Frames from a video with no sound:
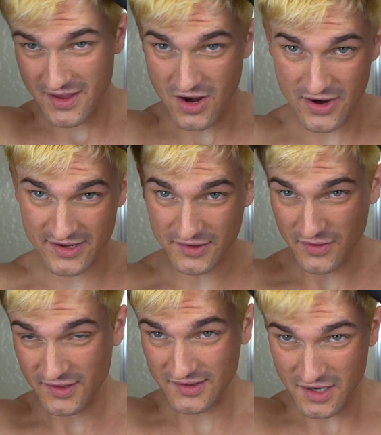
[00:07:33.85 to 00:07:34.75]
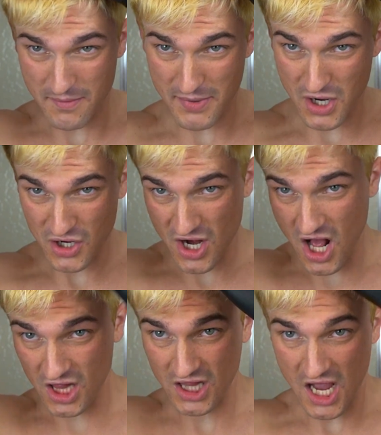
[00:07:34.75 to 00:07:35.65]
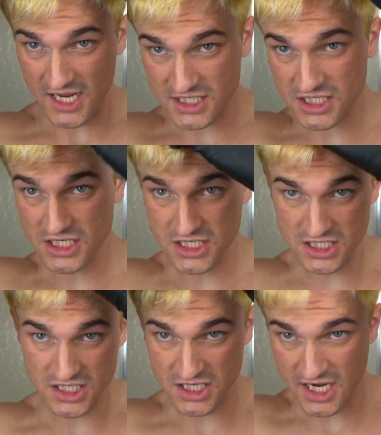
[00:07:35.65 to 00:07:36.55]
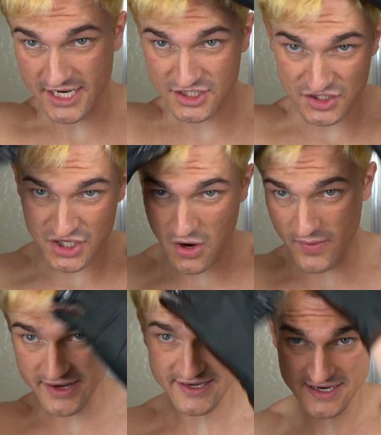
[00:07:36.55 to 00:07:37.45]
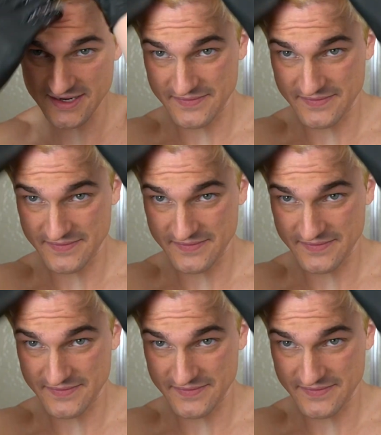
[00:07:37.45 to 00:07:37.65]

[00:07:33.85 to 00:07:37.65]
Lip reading: Alright, so this is gonna burn a lot. I just know it.